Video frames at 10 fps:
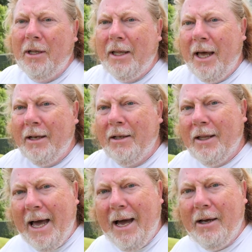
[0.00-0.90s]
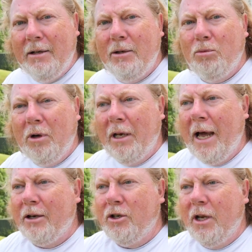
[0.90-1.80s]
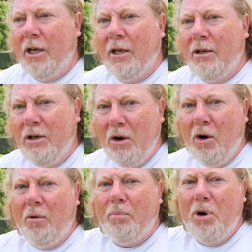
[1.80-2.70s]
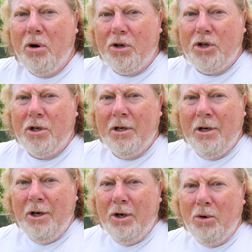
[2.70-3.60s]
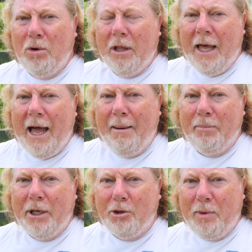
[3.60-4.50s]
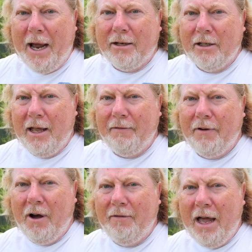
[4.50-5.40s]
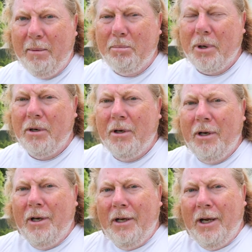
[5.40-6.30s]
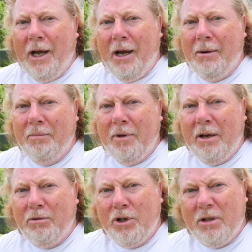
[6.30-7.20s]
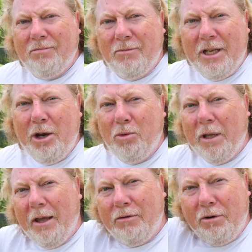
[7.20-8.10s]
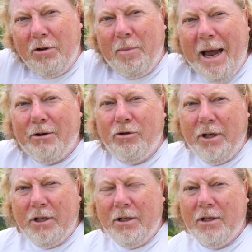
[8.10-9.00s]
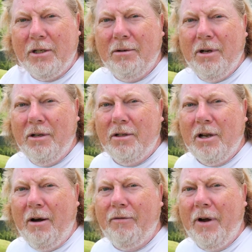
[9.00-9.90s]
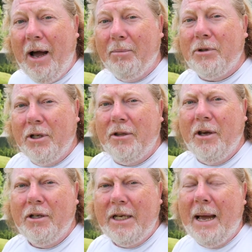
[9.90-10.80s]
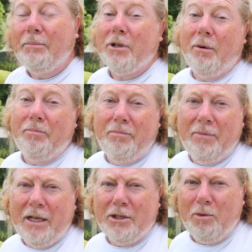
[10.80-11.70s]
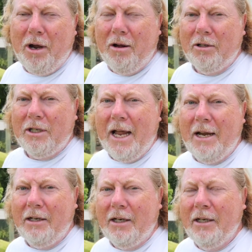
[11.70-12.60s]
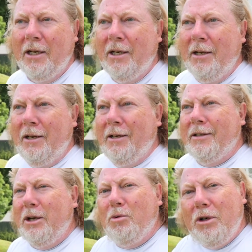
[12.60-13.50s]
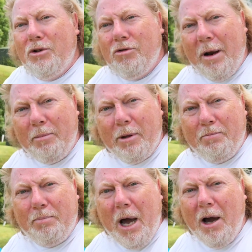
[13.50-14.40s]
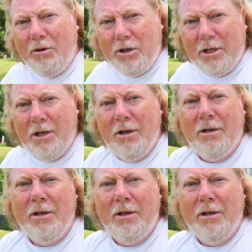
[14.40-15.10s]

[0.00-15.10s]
then that will actually not push all of that ampage back to that 5 amp. Um, it will just deal with it through the batteries and, and stuff up to 30 amps up. That's the way I understand it. So you wouldn't trip the post.